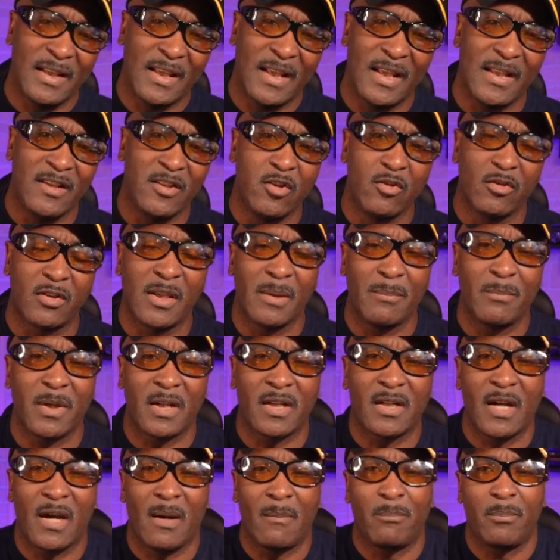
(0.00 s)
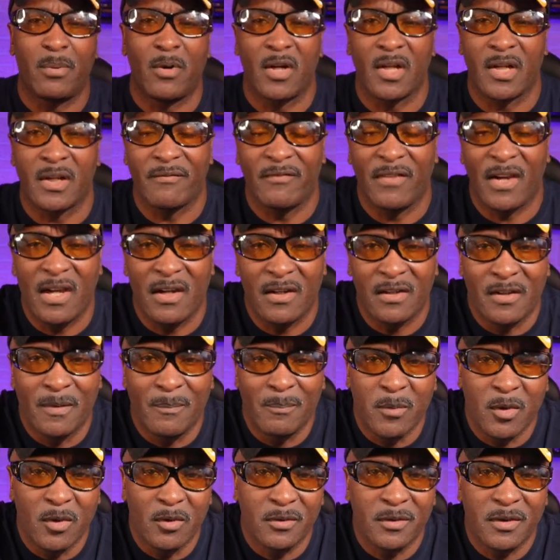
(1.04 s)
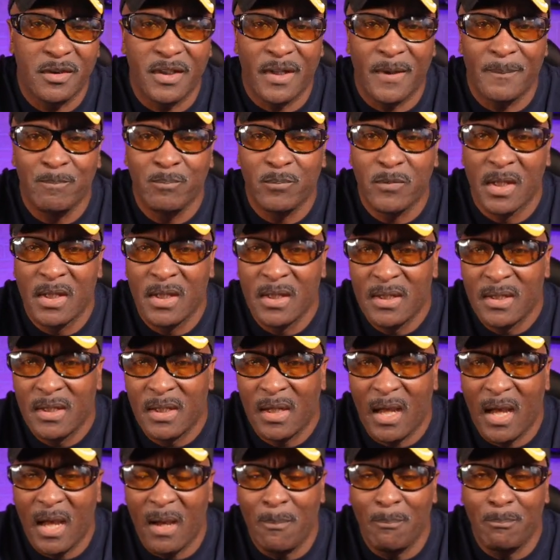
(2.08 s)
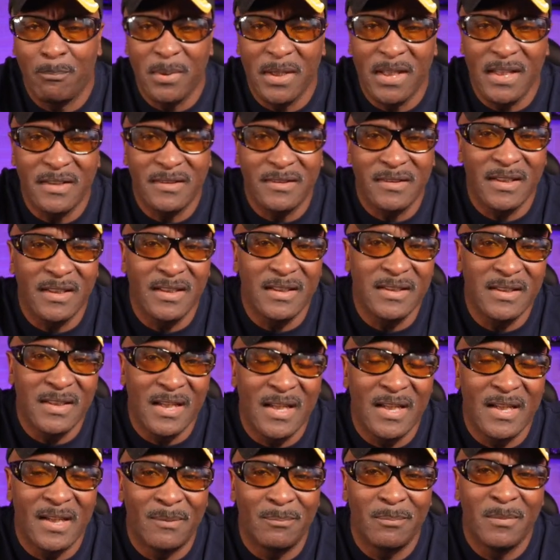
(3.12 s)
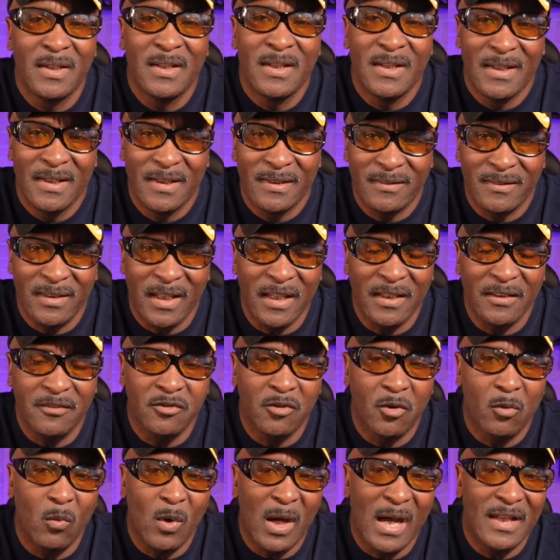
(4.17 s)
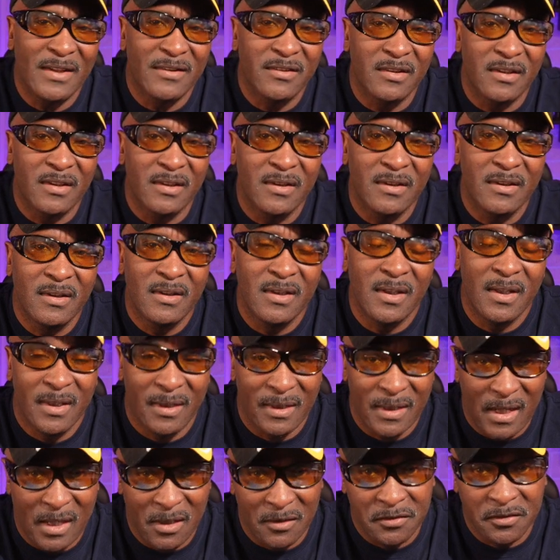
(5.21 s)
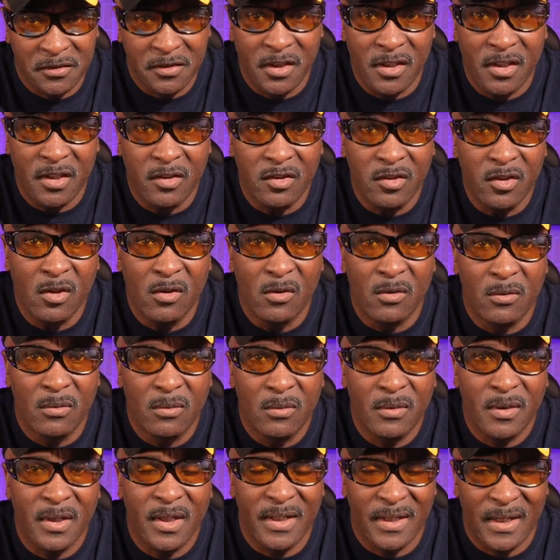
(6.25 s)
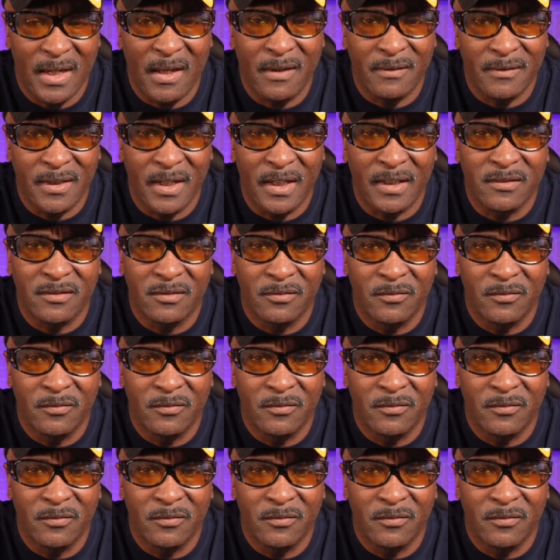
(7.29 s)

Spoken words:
and you can become part of our community. I'm BTM. Thanks for watching, and I'll see you in our next